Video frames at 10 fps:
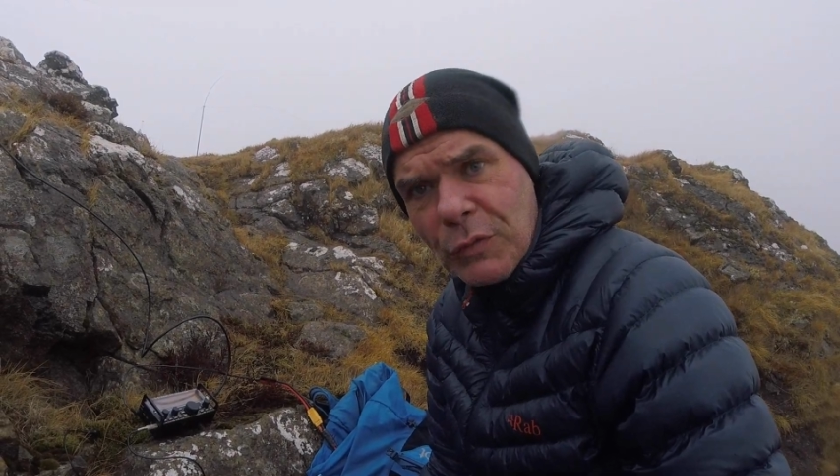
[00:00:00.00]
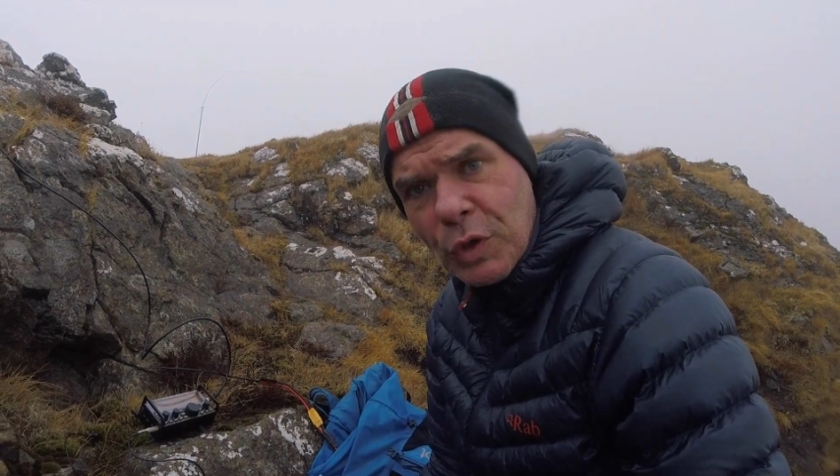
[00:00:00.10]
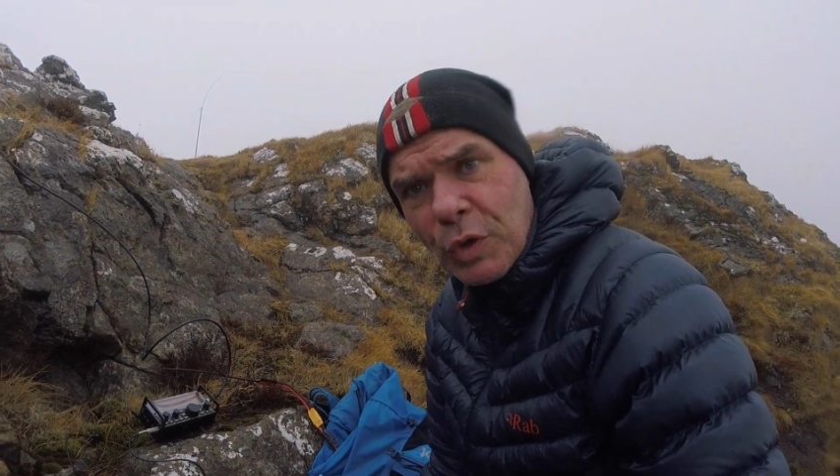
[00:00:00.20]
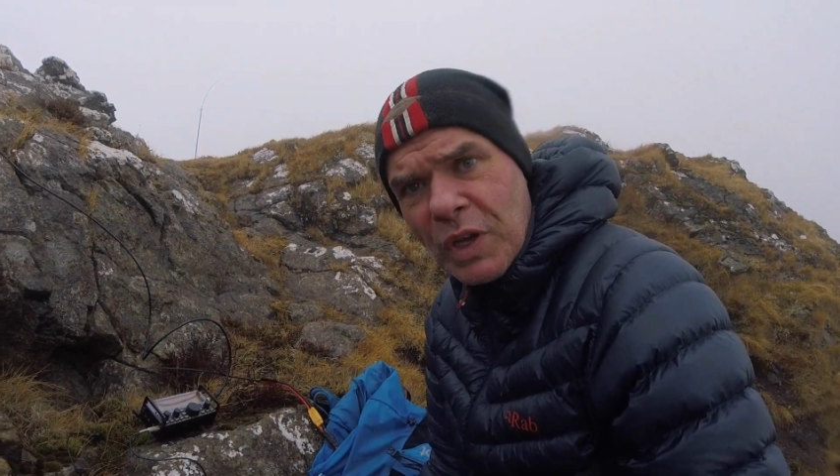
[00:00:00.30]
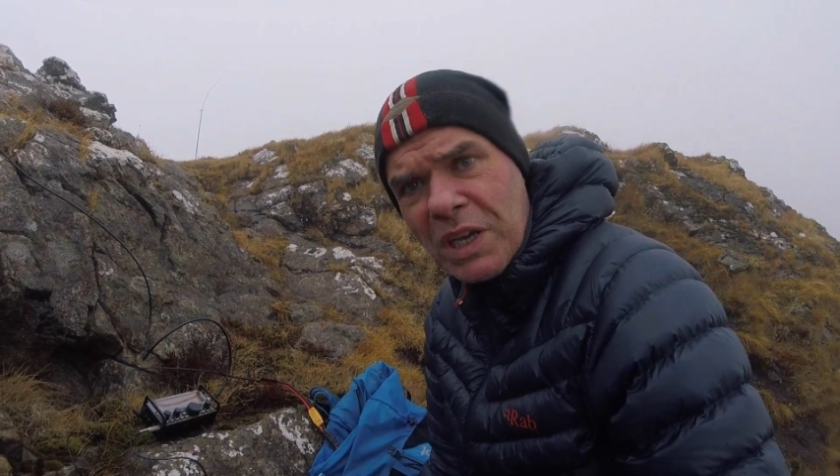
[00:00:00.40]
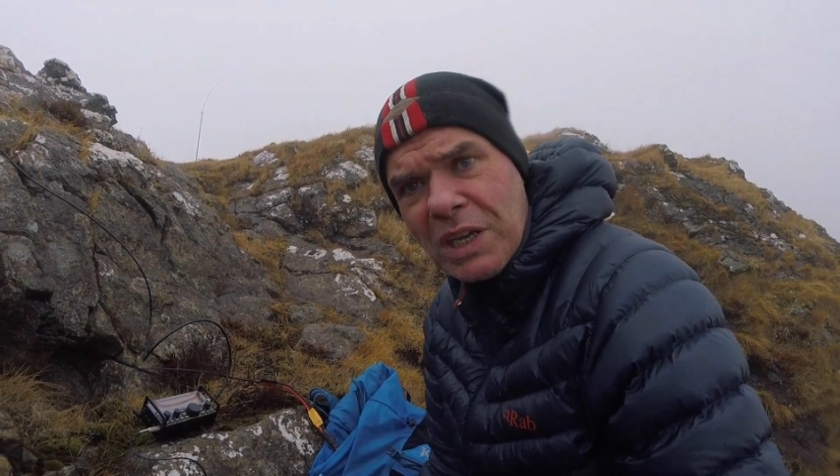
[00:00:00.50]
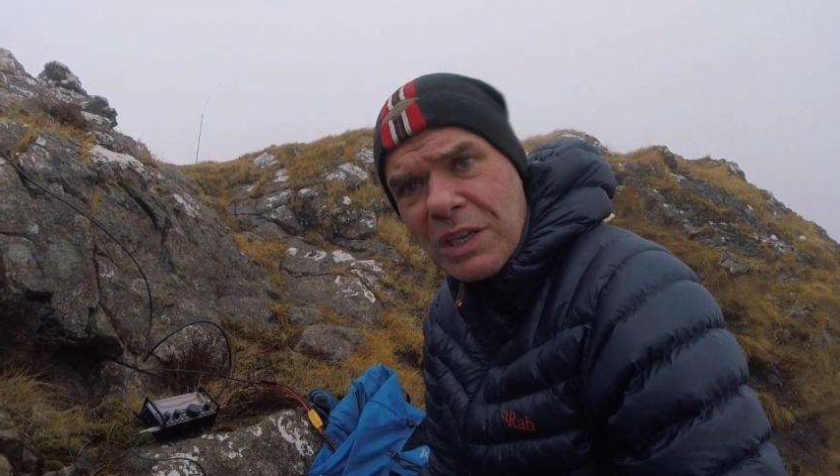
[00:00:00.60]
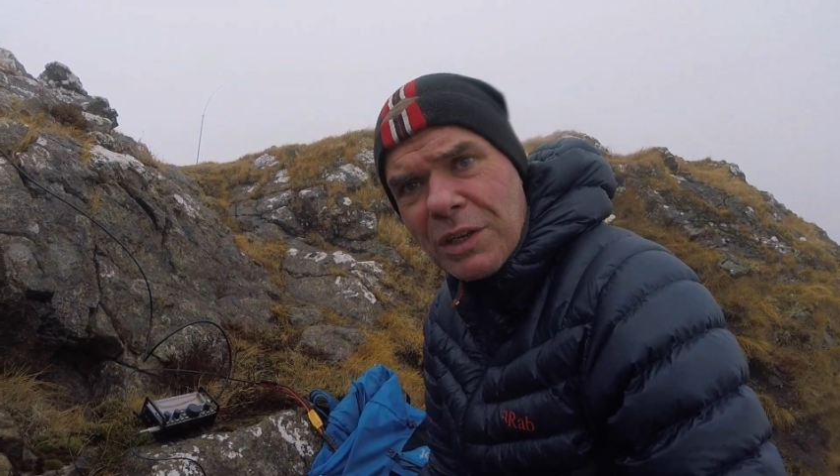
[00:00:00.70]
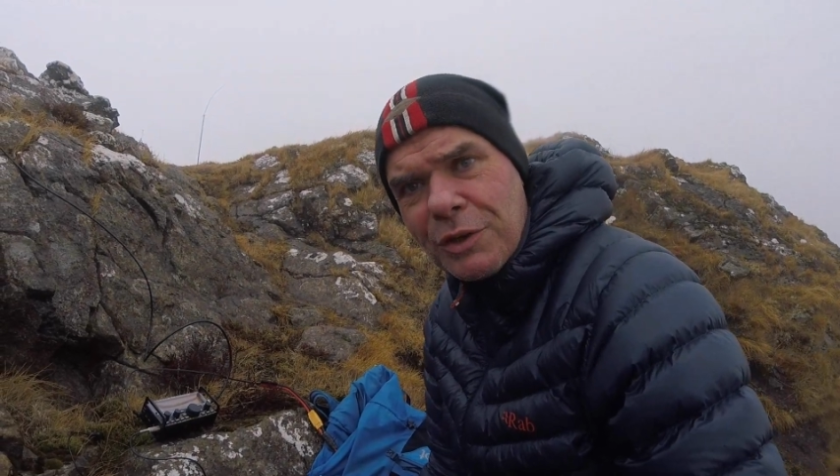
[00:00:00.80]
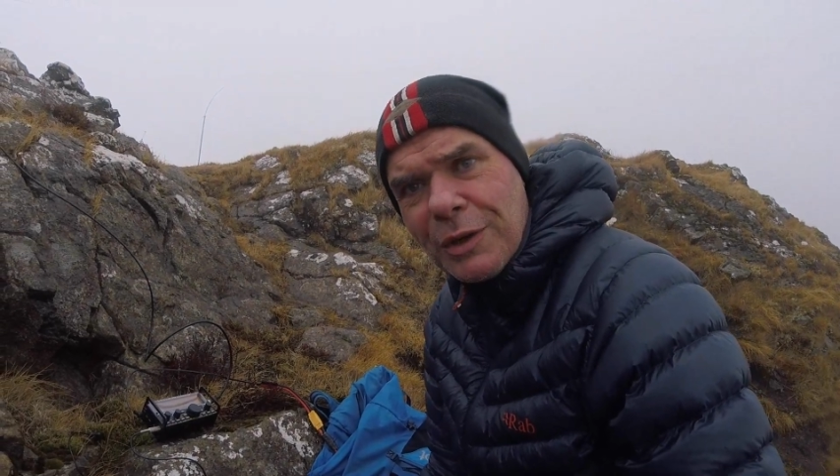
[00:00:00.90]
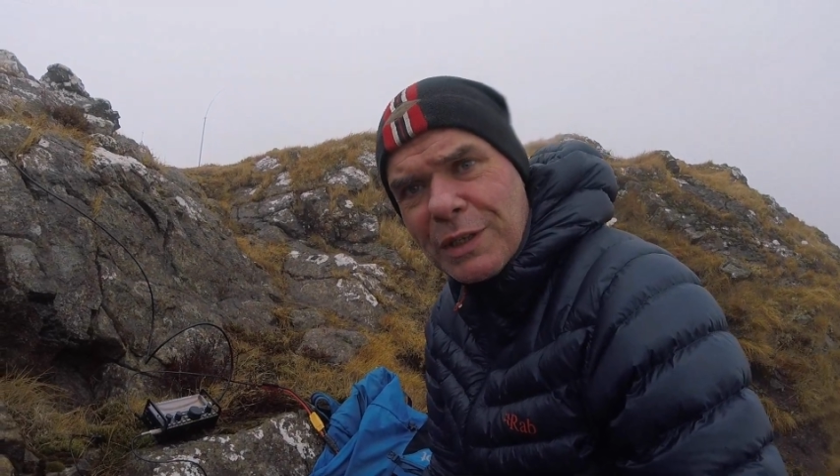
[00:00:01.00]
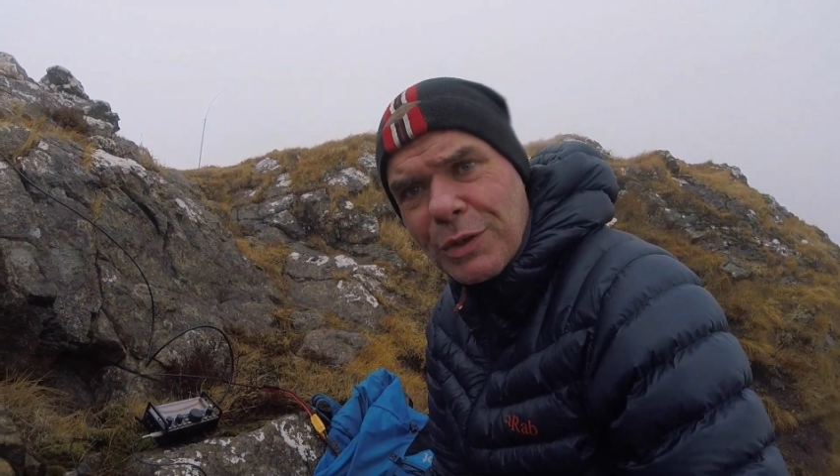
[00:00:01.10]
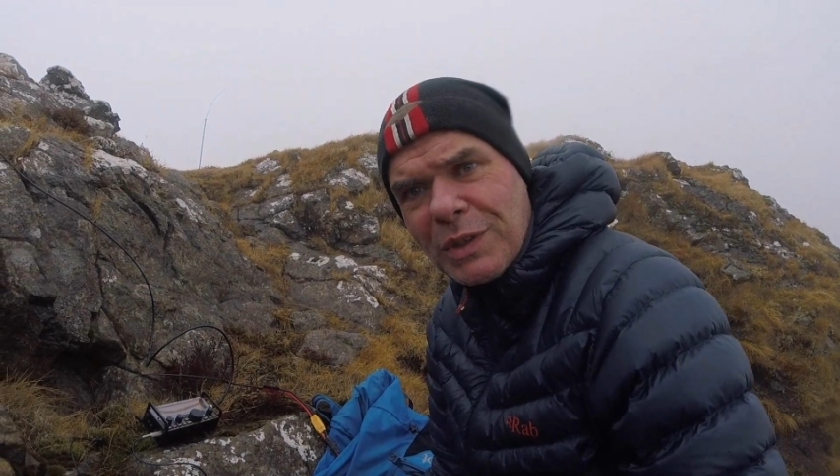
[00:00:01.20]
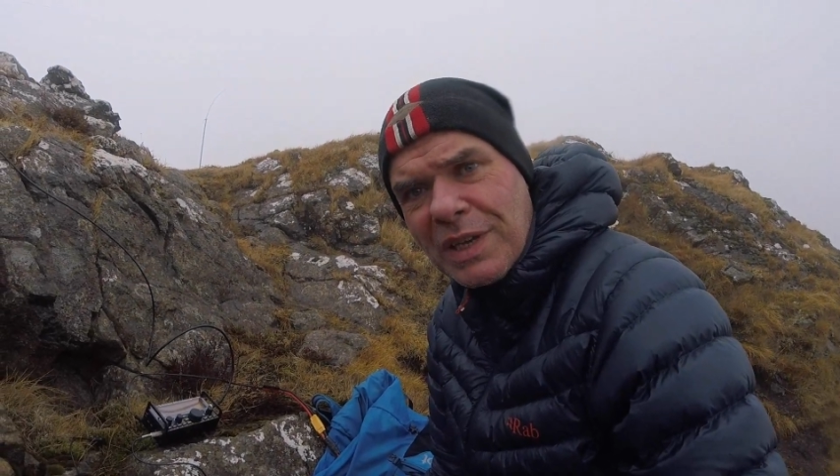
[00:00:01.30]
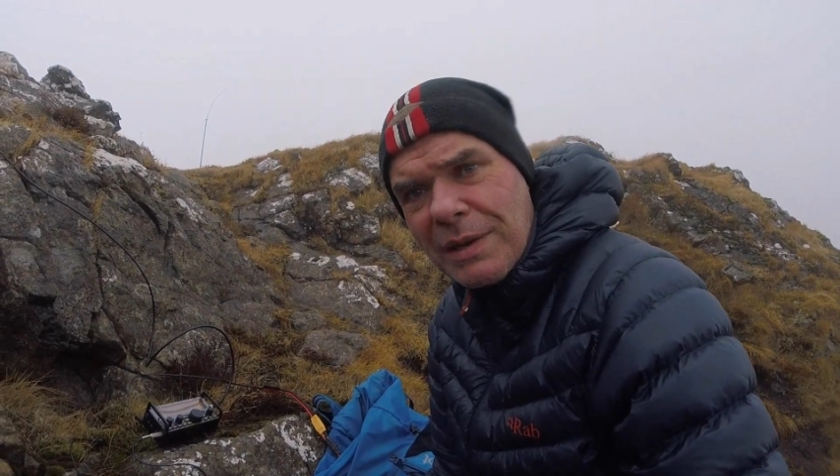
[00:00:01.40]
Okay,
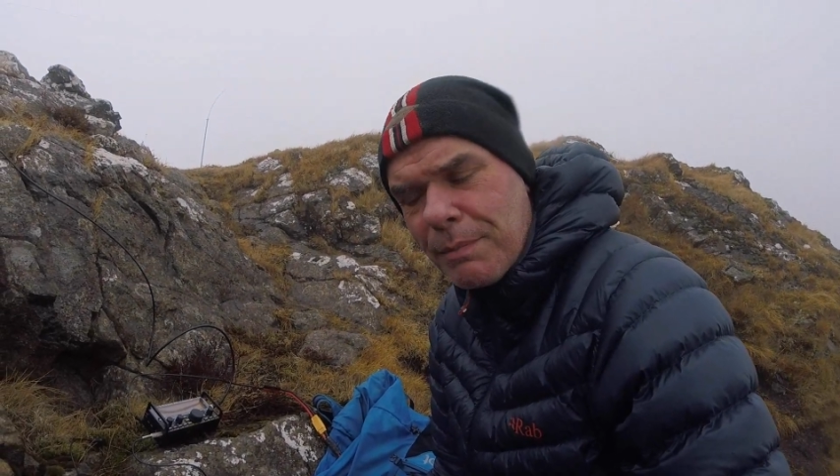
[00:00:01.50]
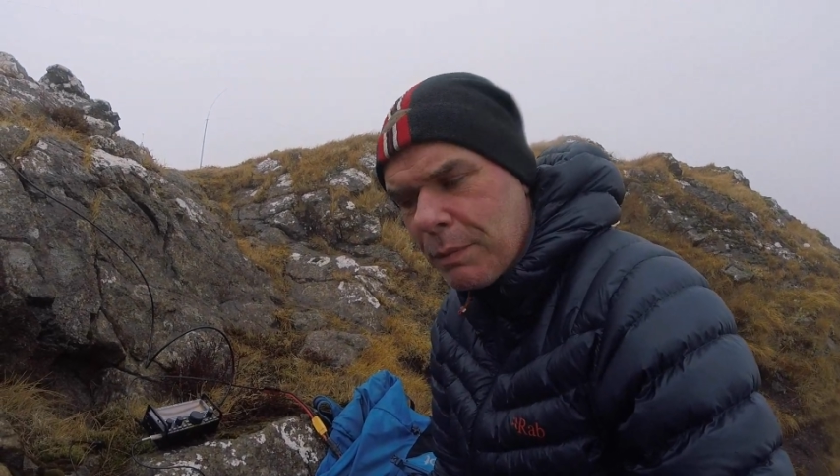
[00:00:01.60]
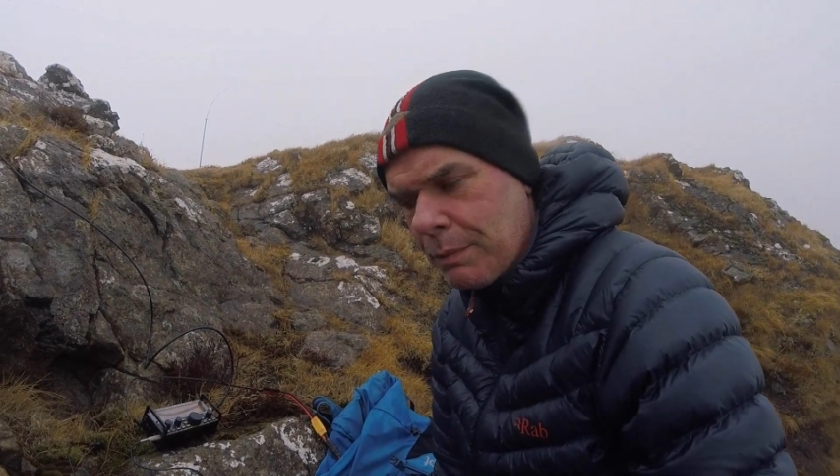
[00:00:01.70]
QSO time.